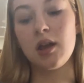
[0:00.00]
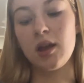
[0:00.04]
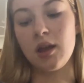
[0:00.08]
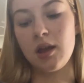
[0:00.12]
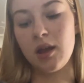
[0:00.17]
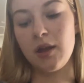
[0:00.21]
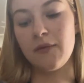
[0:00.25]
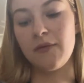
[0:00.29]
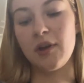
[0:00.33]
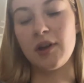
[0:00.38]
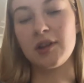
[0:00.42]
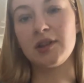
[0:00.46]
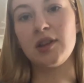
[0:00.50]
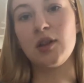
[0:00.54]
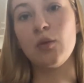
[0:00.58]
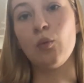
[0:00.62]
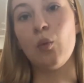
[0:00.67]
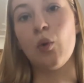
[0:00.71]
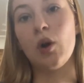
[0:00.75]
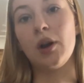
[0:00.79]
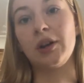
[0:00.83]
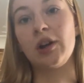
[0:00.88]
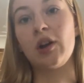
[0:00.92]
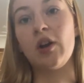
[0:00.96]
If I see
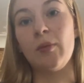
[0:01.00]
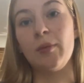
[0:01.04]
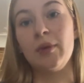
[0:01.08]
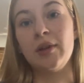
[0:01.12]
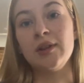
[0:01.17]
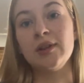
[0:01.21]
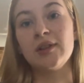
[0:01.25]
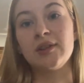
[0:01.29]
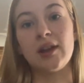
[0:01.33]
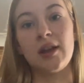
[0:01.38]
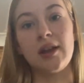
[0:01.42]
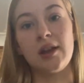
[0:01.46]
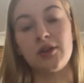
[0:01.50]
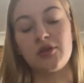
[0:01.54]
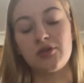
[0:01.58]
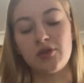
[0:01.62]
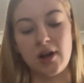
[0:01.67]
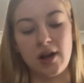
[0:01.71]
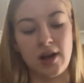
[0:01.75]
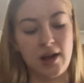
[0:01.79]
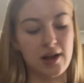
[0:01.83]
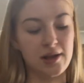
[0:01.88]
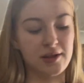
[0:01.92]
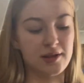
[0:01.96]
1 comment saying
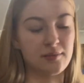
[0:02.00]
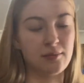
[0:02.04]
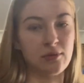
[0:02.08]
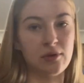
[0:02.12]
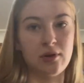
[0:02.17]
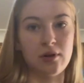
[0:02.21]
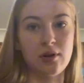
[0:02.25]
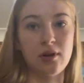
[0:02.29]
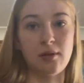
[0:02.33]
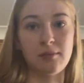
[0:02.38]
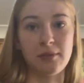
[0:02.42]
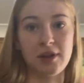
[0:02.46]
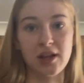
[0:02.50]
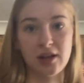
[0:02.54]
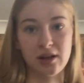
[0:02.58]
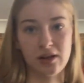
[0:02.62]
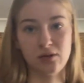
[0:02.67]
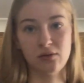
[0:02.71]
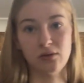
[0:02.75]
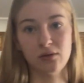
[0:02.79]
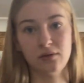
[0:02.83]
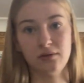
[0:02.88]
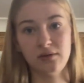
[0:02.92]
try ASMR, I'm killing all of